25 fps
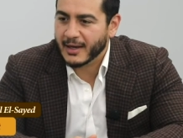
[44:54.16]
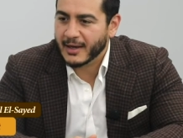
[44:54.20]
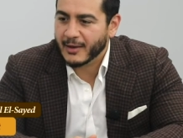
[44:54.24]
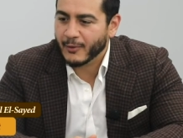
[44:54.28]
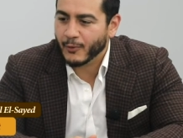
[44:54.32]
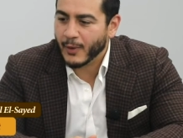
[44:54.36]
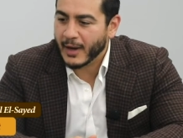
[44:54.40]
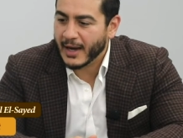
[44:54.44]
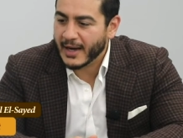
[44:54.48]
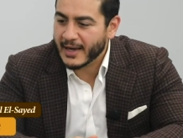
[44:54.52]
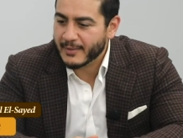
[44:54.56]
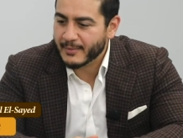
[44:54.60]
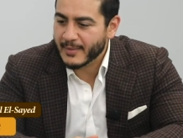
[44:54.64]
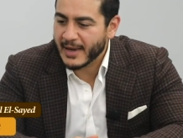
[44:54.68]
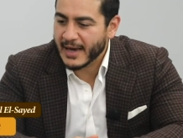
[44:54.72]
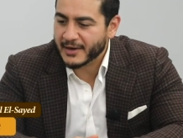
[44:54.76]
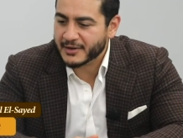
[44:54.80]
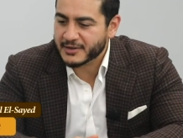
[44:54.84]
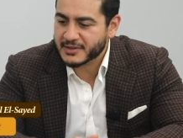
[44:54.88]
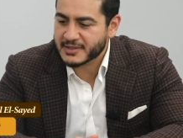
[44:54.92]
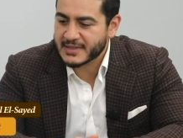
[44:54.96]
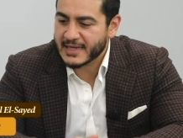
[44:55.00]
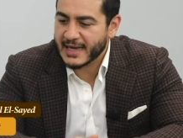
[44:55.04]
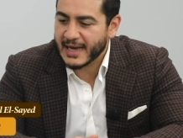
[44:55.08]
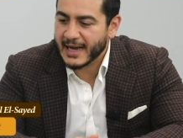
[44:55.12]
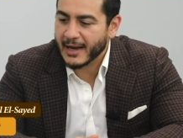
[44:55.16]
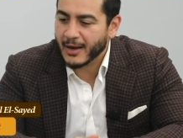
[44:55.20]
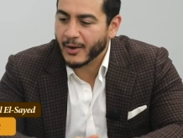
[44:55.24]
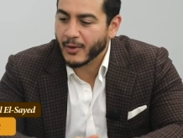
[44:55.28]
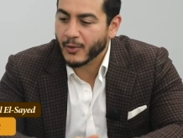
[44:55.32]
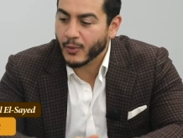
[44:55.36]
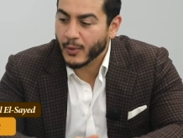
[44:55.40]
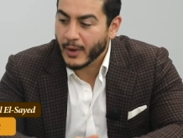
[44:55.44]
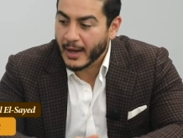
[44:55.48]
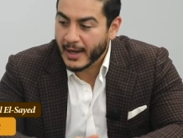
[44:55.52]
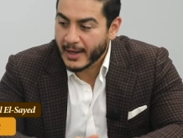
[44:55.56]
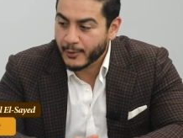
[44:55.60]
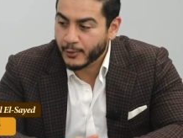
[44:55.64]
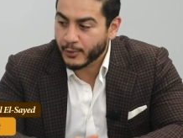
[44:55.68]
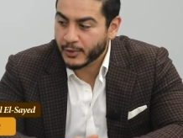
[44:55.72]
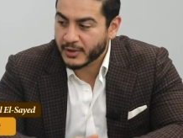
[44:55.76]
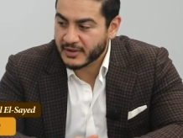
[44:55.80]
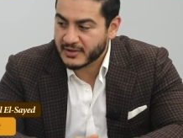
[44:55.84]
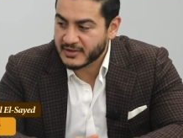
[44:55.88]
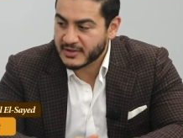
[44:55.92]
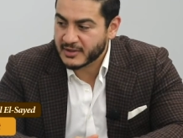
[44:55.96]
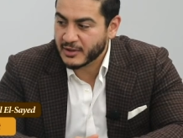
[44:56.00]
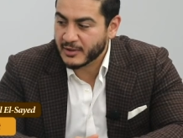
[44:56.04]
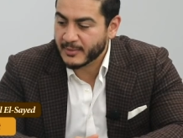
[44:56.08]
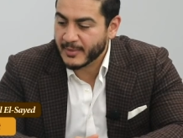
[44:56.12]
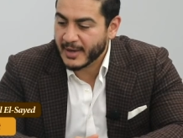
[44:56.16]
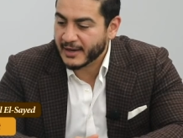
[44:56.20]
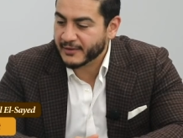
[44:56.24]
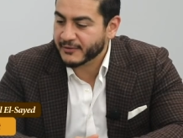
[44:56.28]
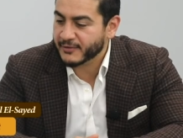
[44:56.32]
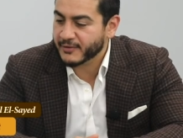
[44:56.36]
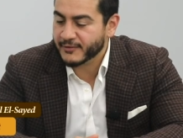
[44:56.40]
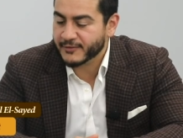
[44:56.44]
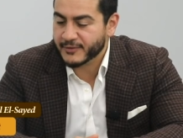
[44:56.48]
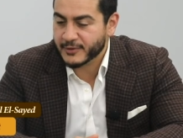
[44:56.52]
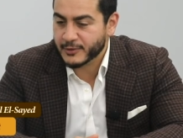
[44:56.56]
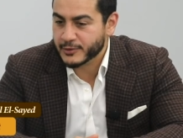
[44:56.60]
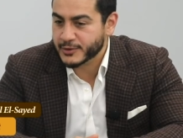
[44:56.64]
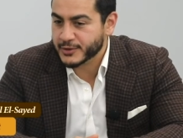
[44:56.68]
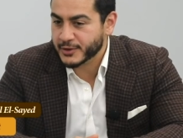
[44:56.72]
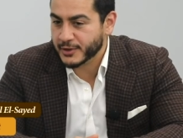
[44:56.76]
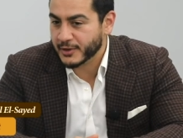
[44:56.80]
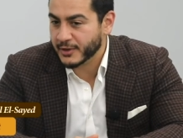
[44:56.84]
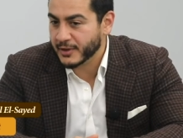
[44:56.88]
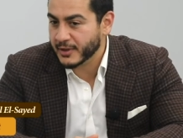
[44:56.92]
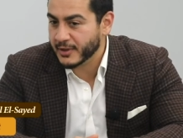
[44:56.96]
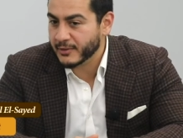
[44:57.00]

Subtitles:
Why it matters now, why it will continue to matter for the future,